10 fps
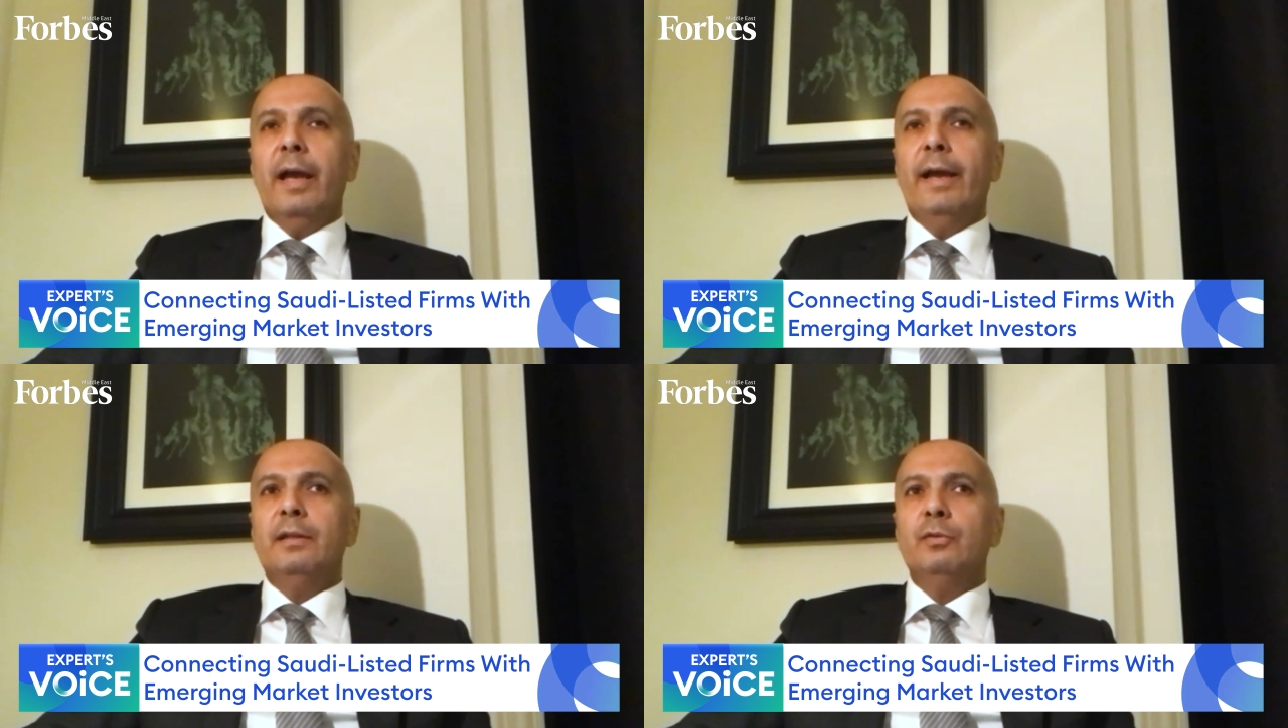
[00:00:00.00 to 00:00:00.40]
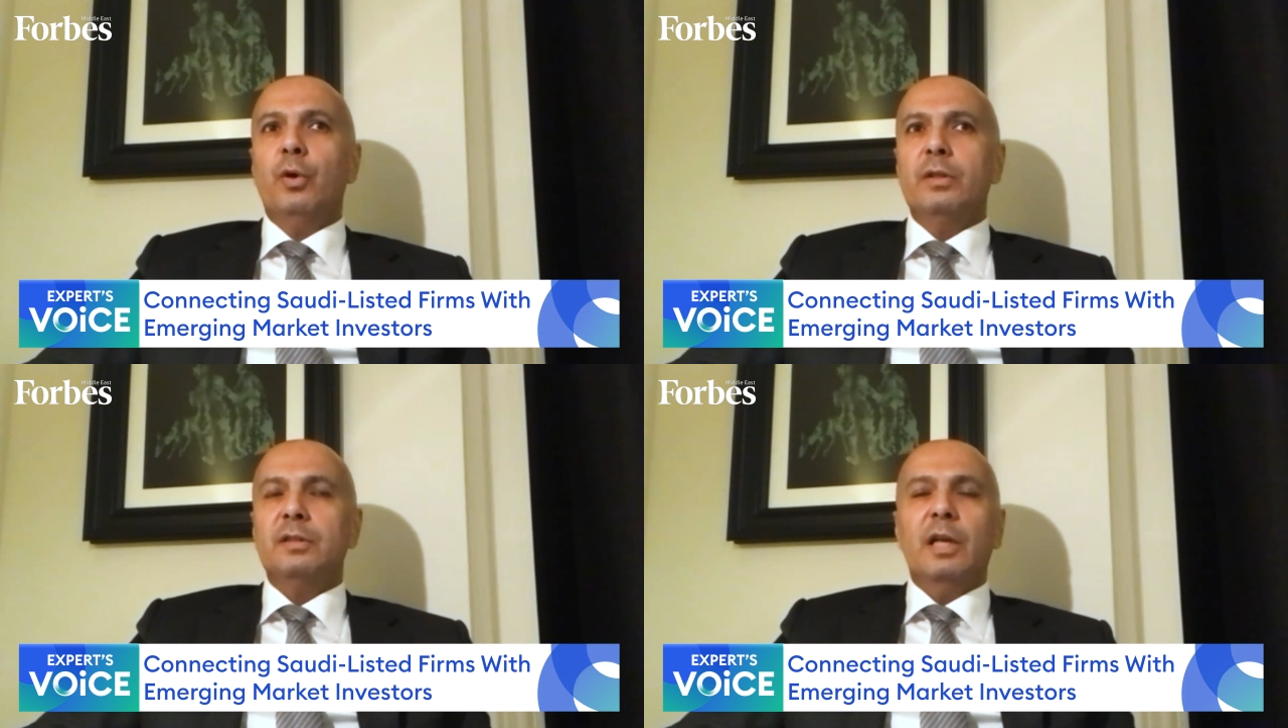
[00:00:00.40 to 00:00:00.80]
and
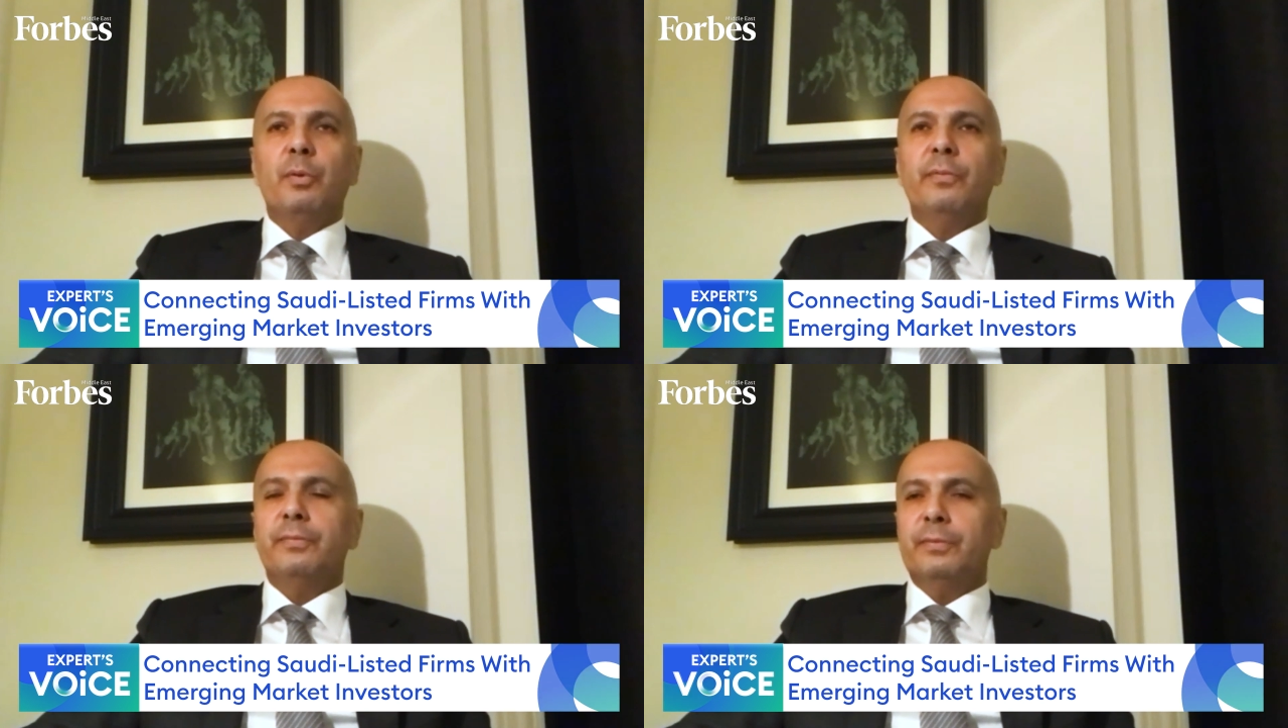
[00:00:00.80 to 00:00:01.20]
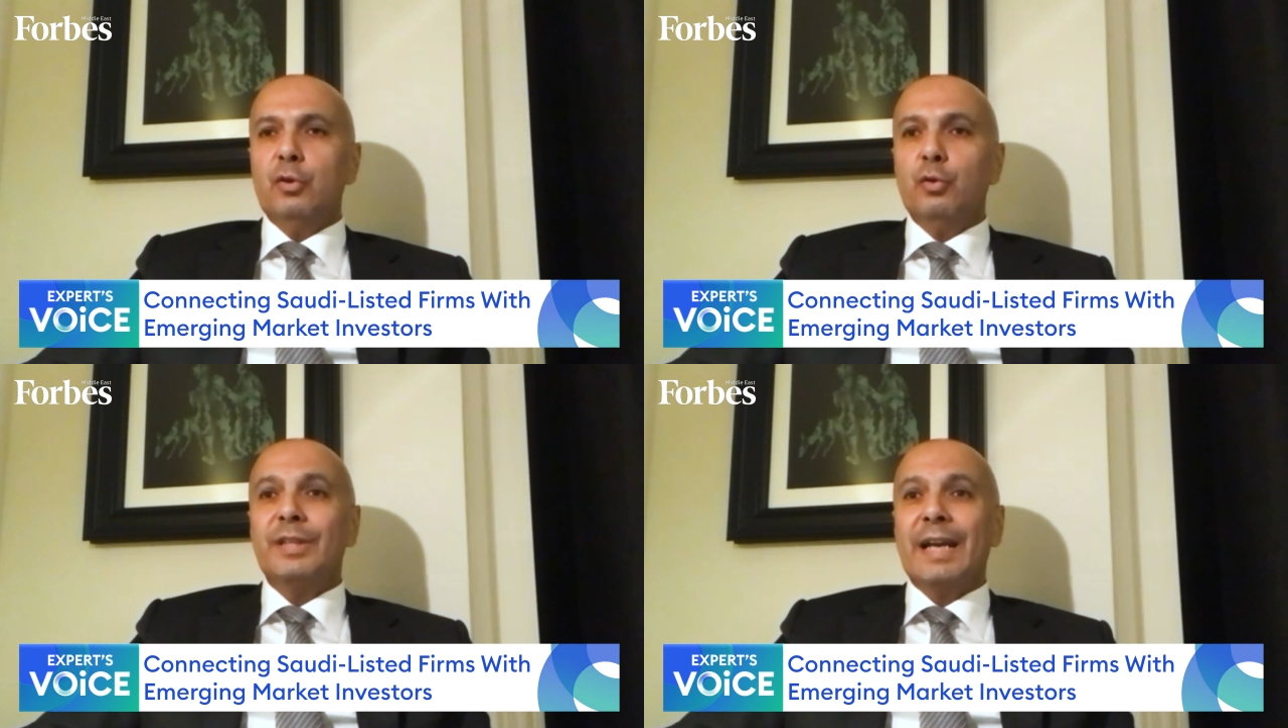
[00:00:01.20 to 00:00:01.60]
what type of
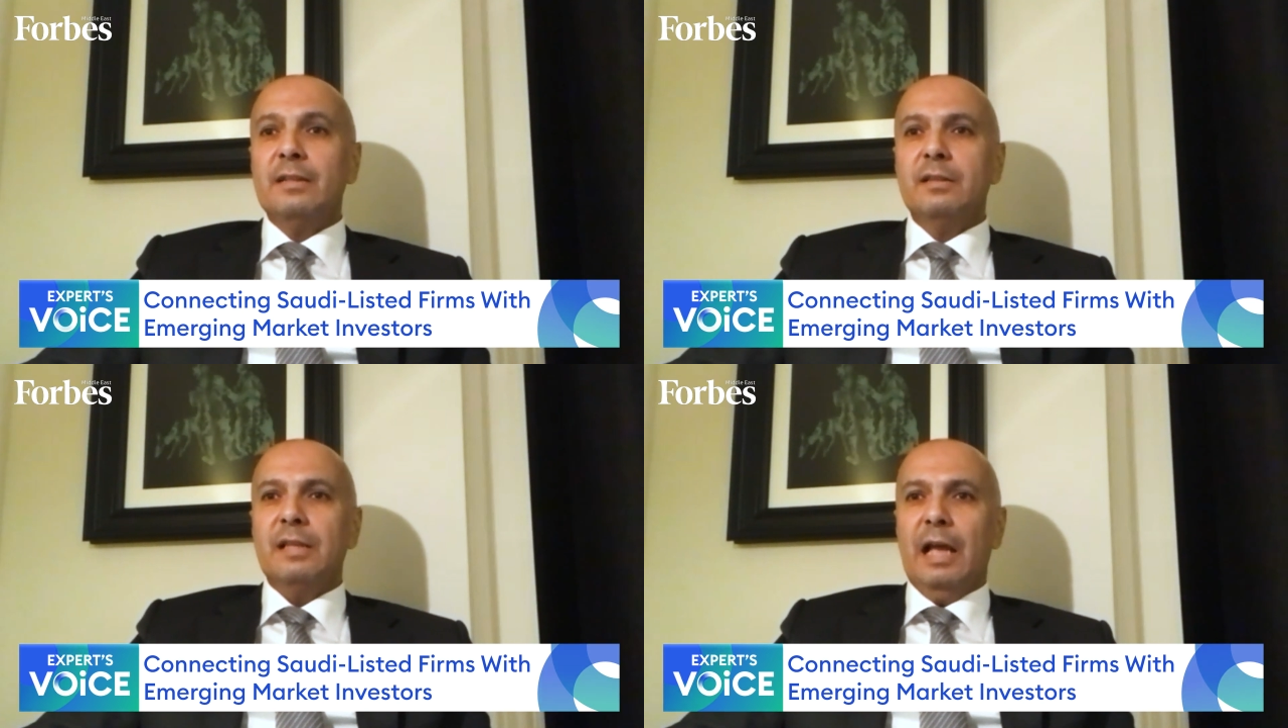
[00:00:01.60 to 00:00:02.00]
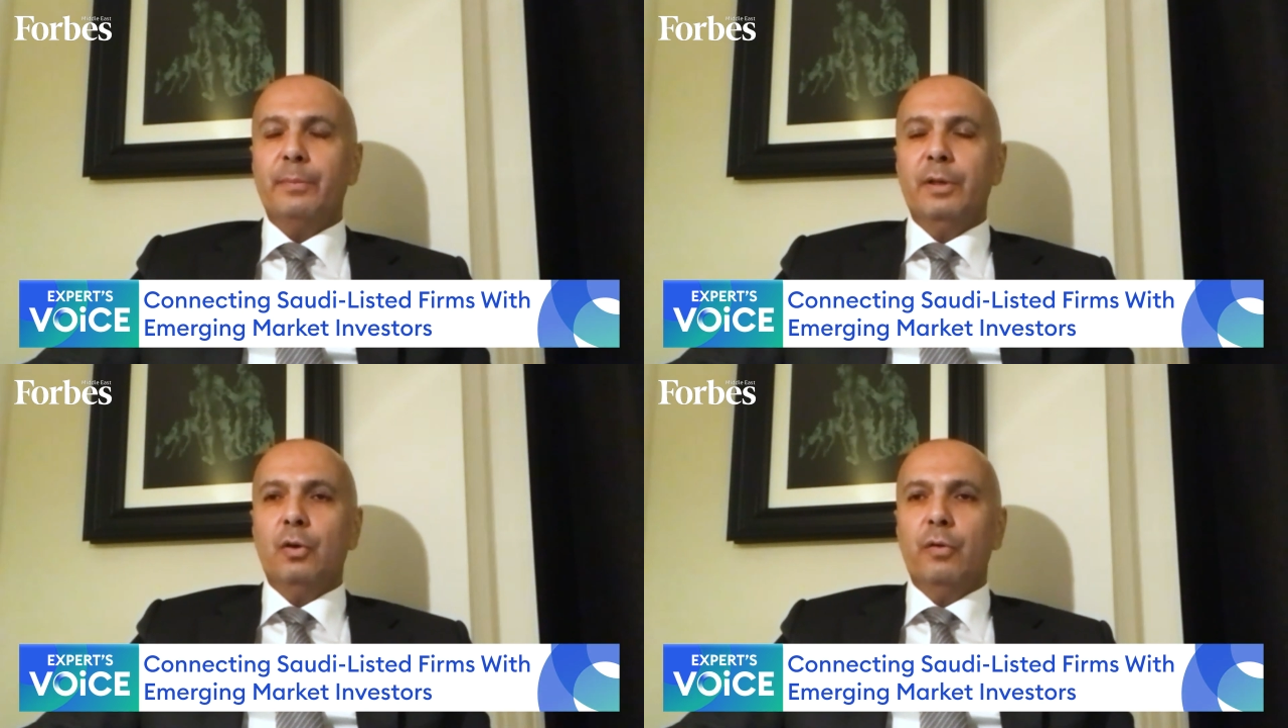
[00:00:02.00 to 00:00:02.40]
trends
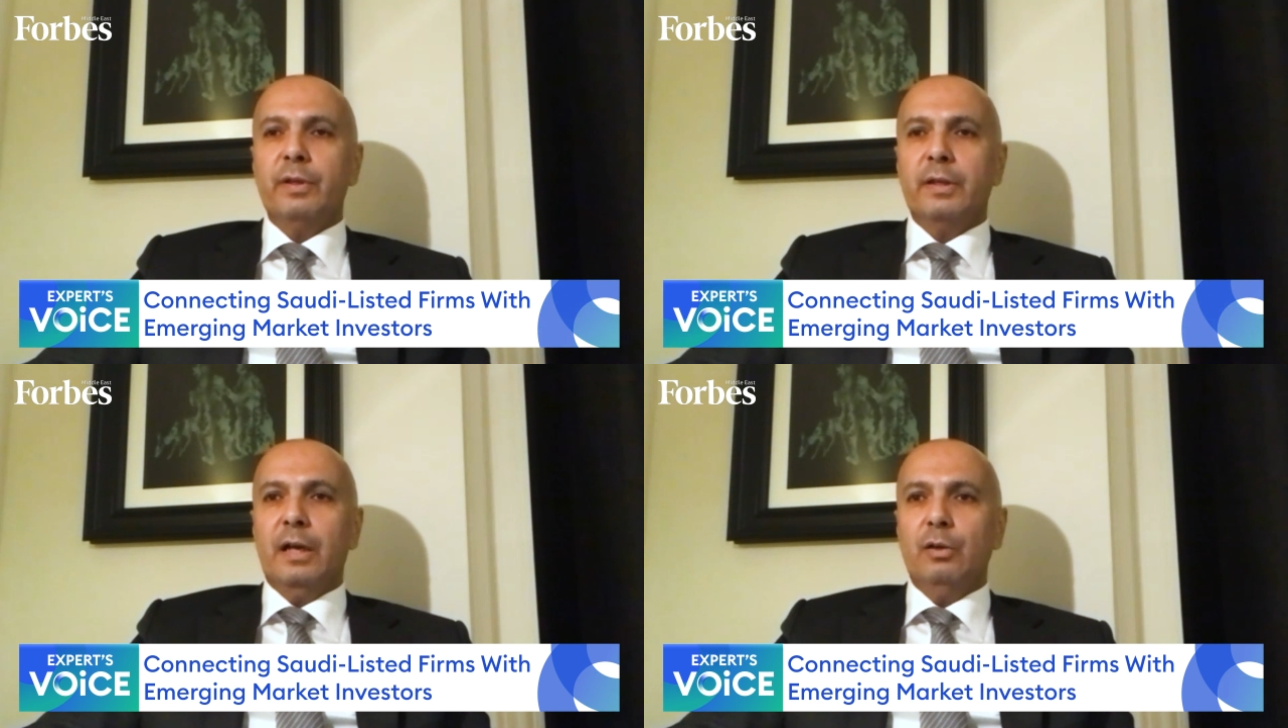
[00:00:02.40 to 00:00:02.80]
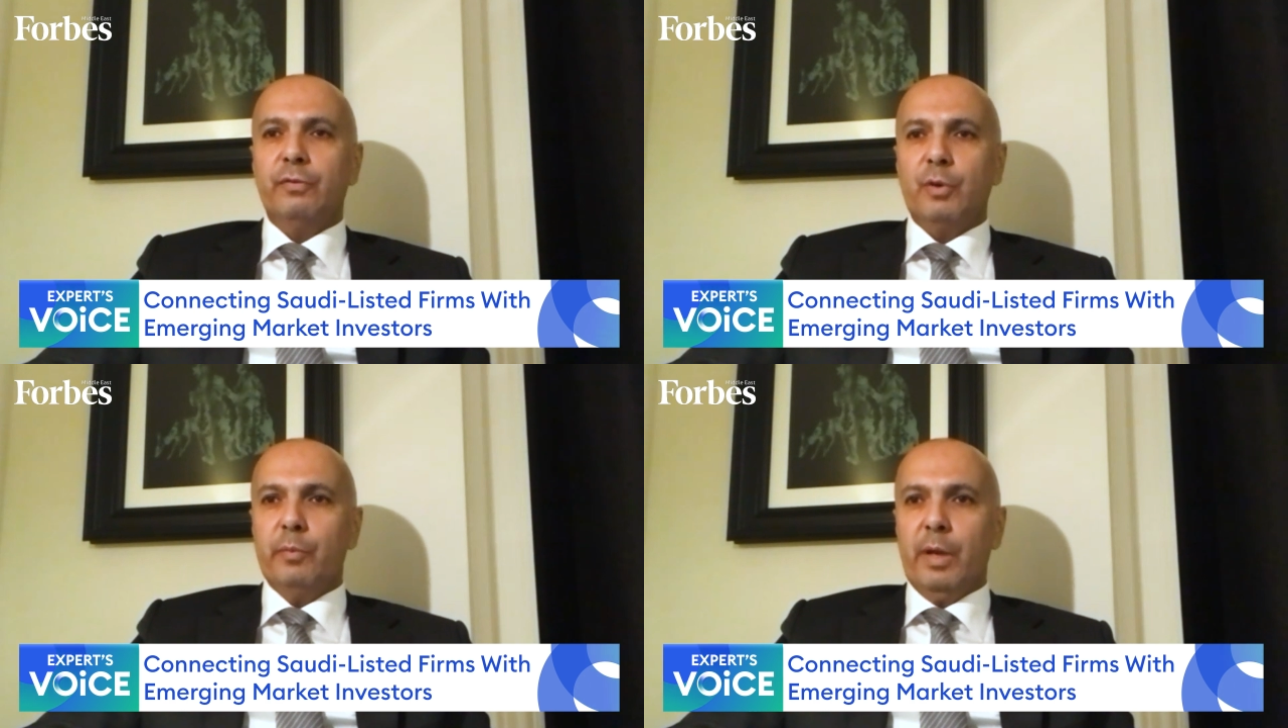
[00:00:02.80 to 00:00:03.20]
happening on the
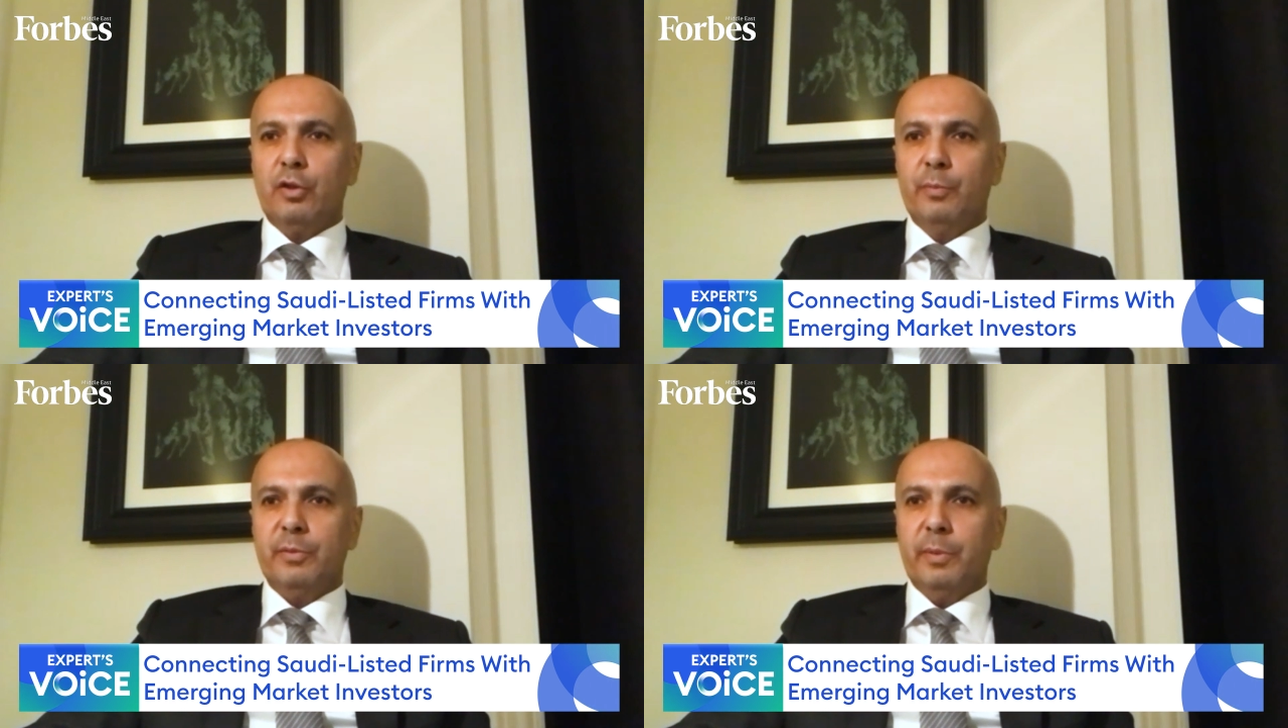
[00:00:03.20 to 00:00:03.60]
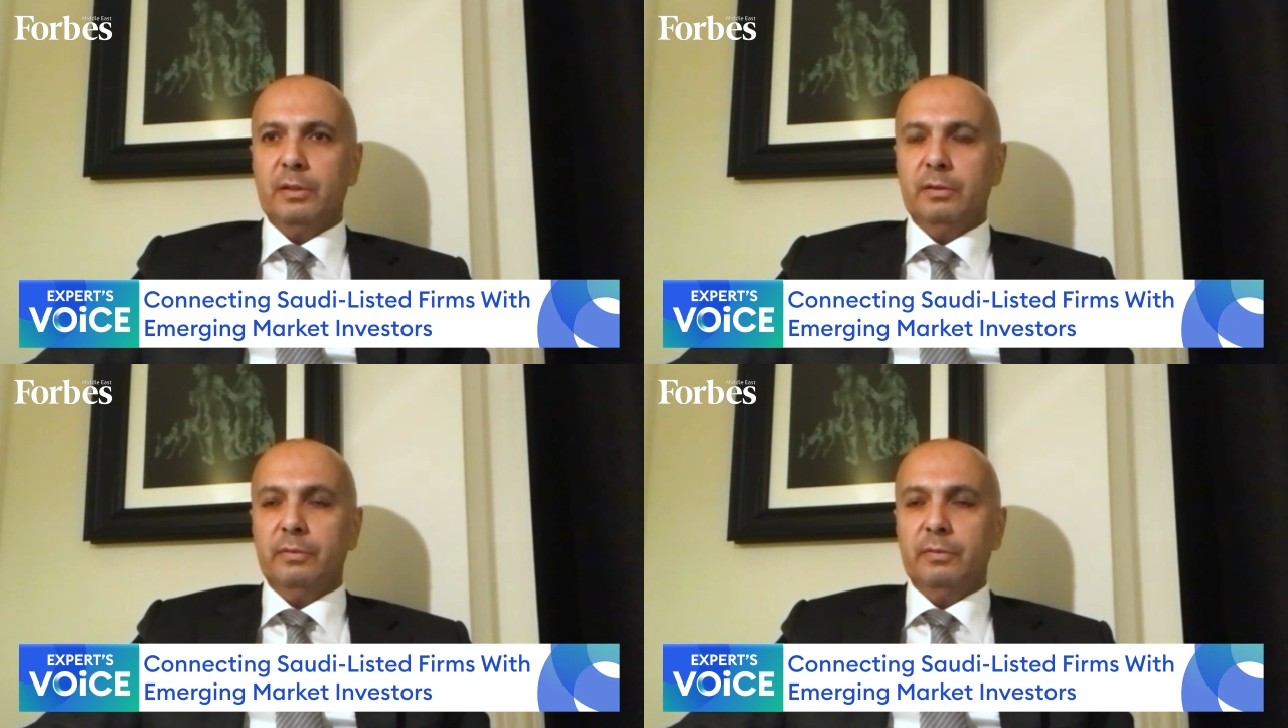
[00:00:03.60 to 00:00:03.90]
ground from a macro perspective.